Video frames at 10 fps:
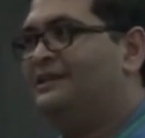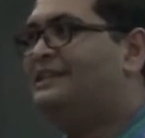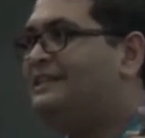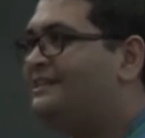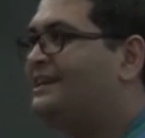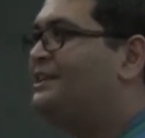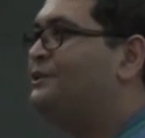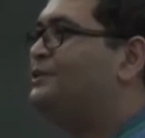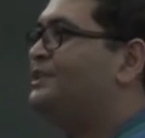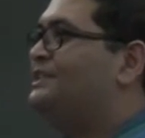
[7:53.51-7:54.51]
These are the
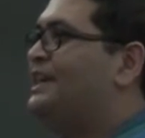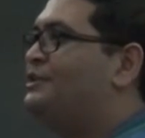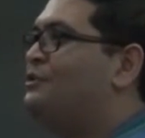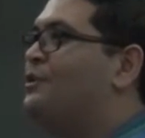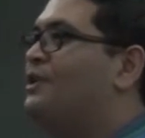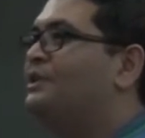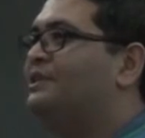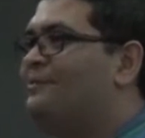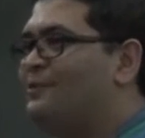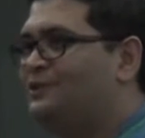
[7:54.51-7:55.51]
users that you want
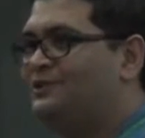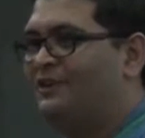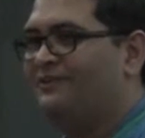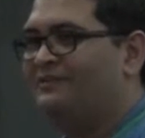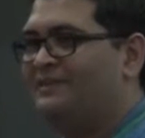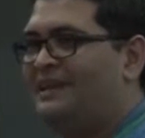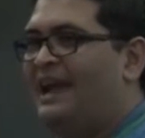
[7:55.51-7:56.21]
the most of.